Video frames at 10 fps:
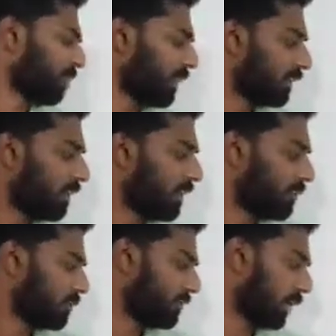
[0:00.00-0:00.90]
he
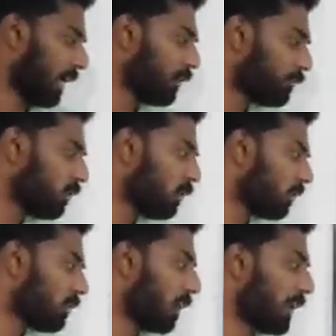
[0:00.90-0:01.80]
is careful
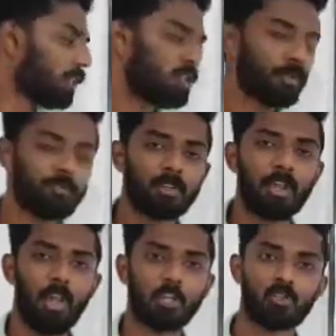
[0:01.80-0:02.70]
lest
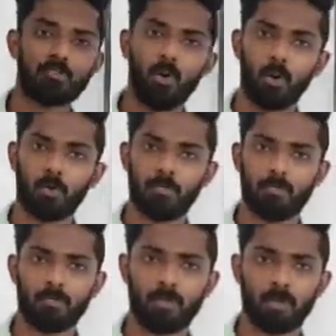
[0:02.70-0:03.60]
he should
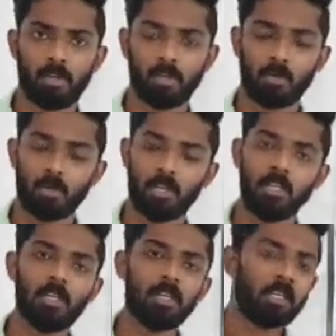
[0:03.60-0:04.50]
fall. So
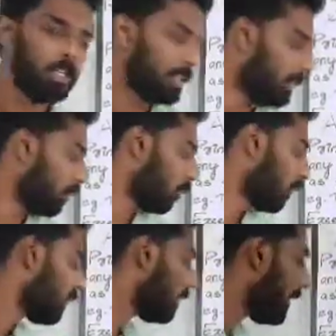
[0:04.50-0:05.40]
here the
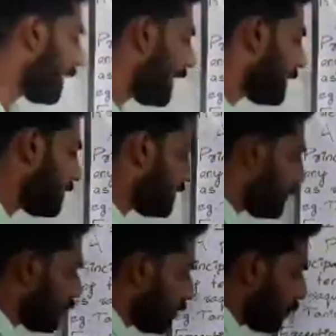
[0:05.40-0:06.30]
word lest
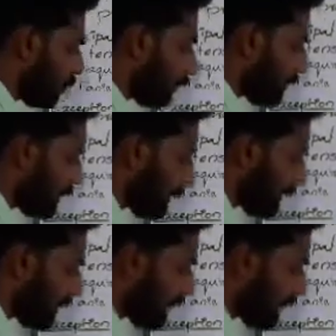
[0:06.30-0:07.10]
is used in the